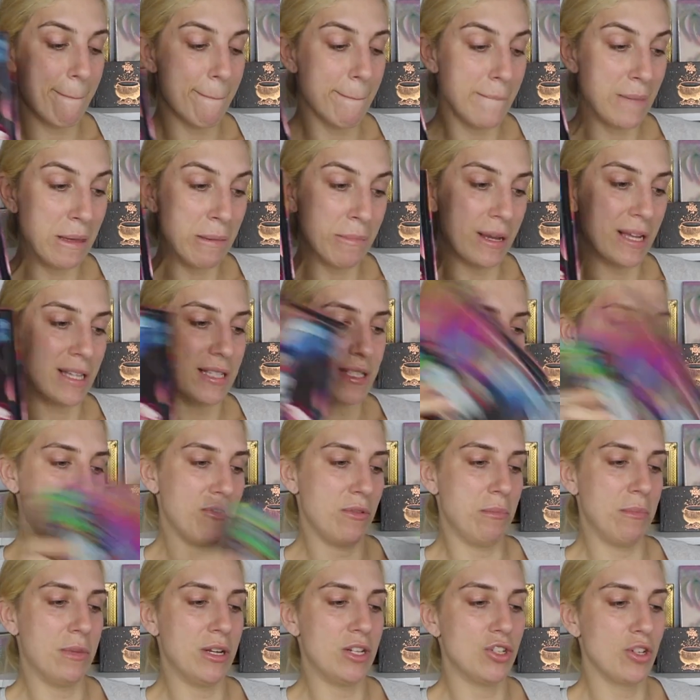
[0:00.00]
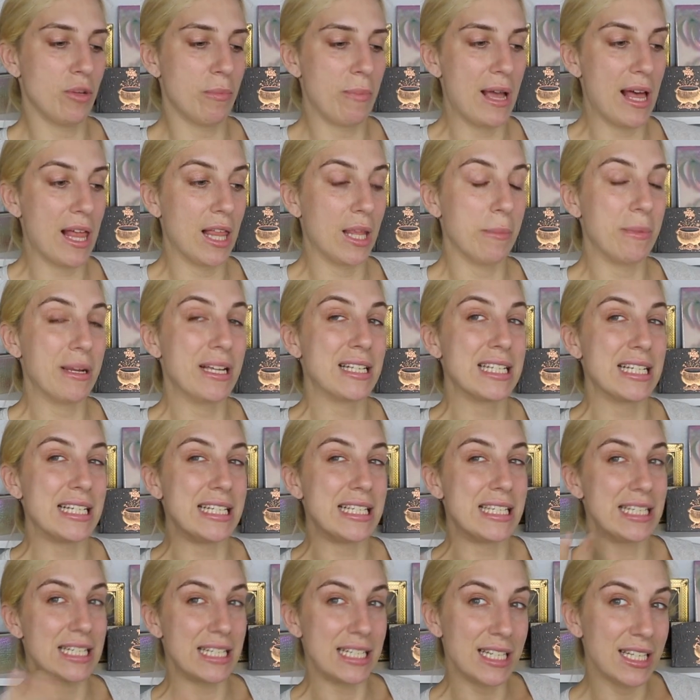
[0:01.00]
Me, Myself, and Mitchell palette because I
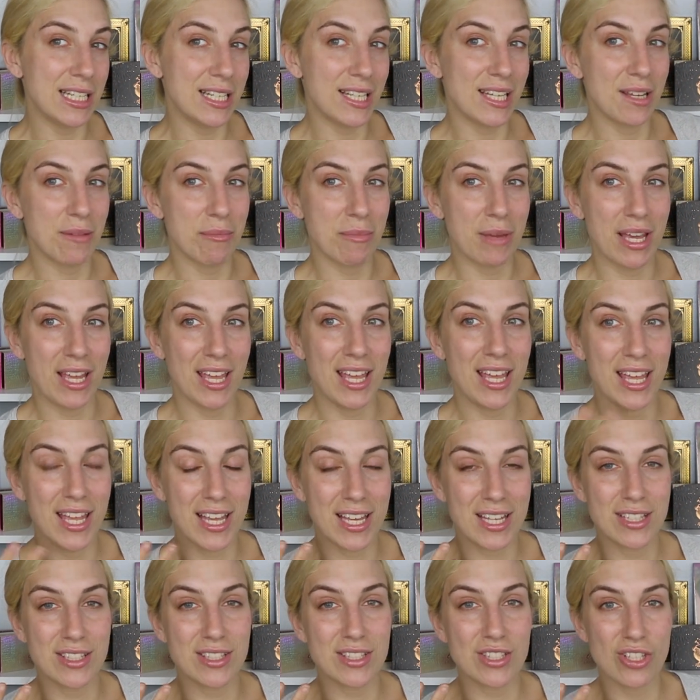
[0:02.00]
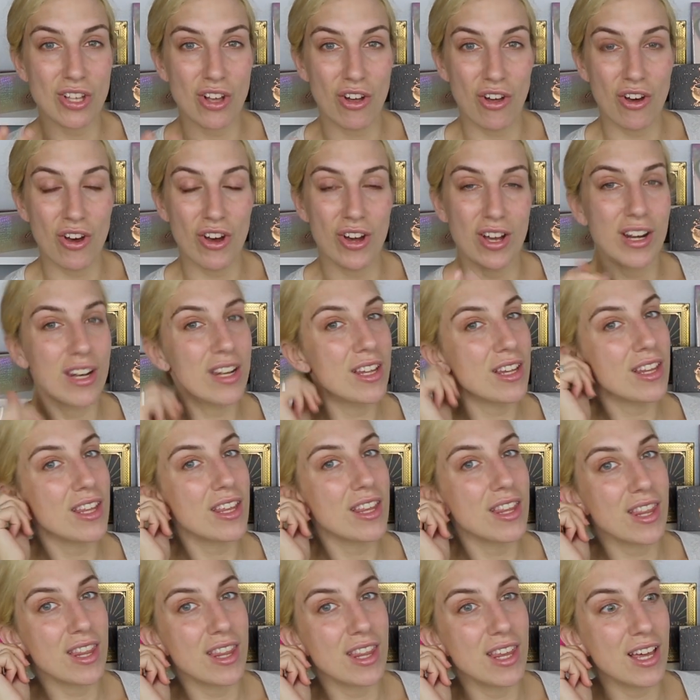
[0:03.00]
didn't get my hands on
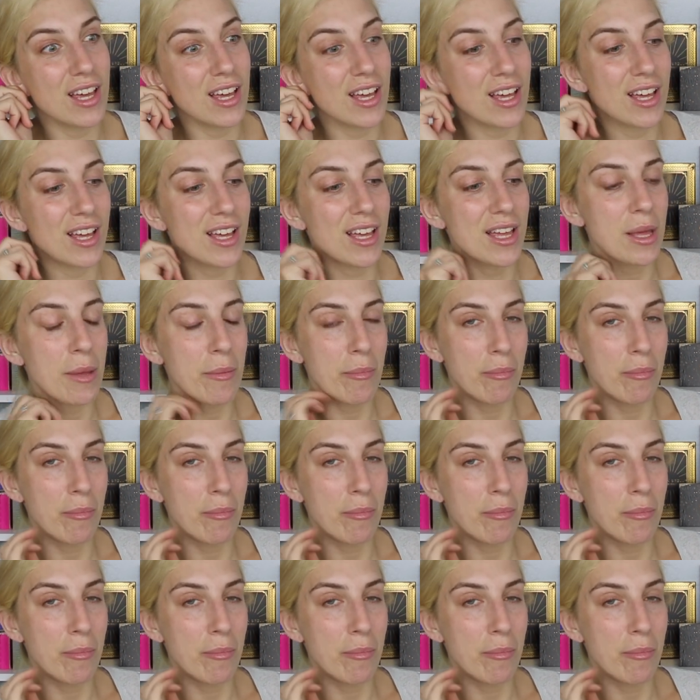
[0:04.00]
the